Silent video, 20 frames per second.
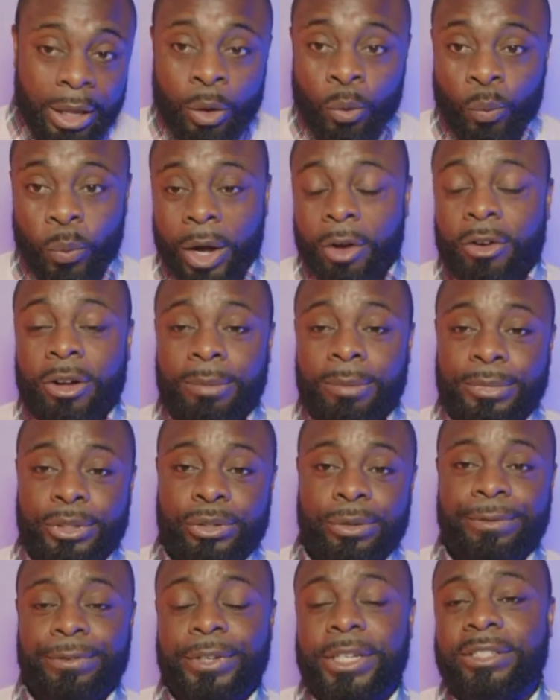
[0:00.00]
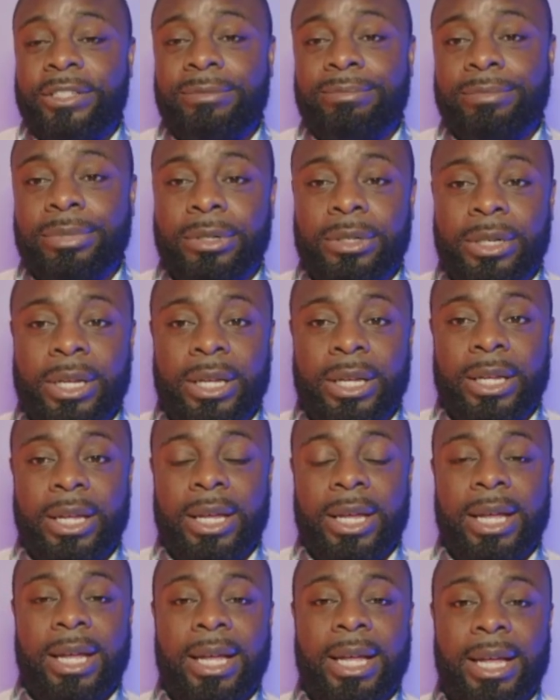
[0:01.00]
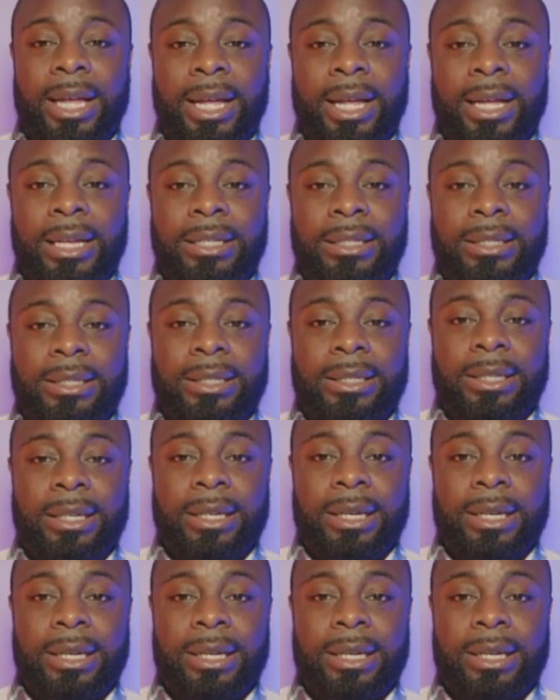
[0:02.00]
welcome to Friesen Brook and